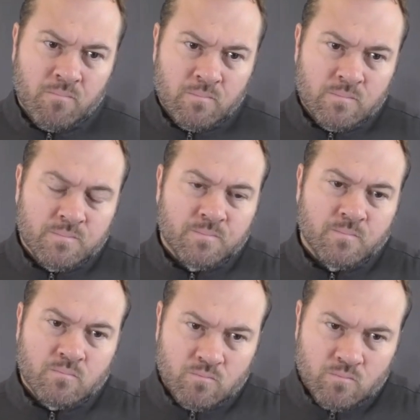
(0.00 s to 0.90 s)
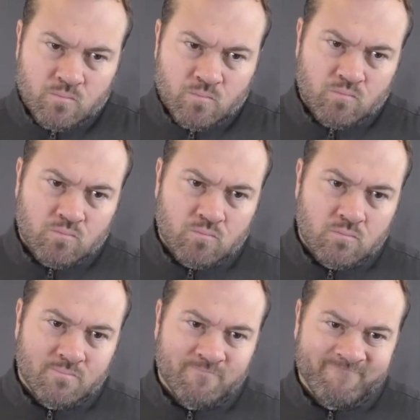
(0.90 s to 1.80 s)

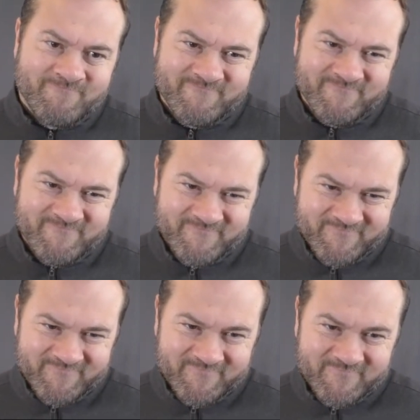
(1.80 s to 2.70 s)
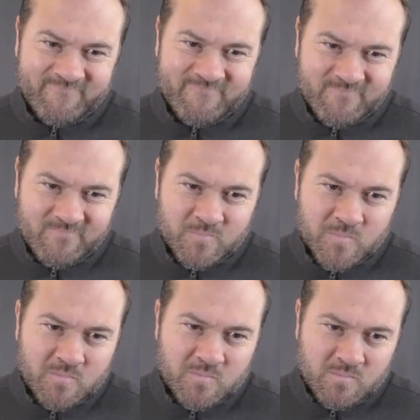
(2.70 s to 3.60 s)

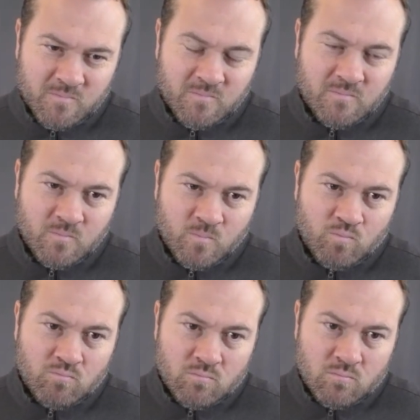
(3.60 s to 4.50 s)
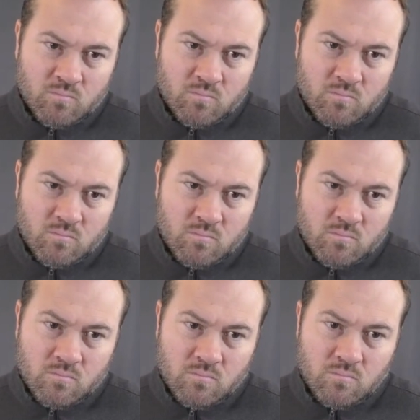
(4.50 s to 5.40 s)

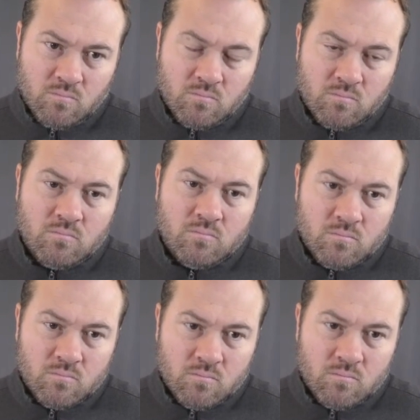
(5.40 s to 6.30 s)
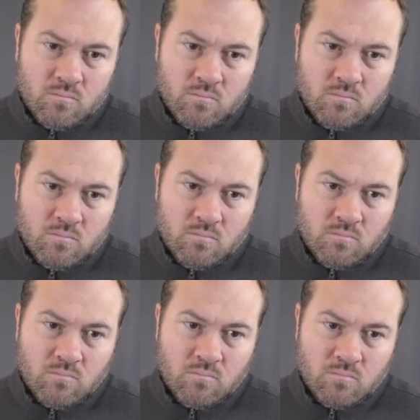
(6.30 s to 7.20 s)

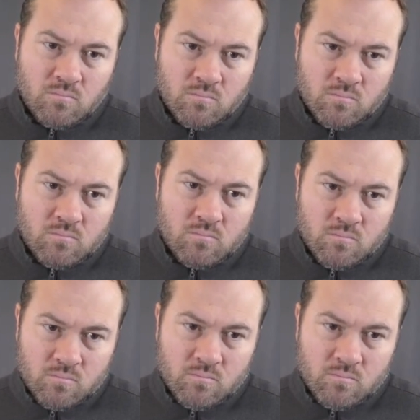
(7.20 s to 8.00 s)
(silent)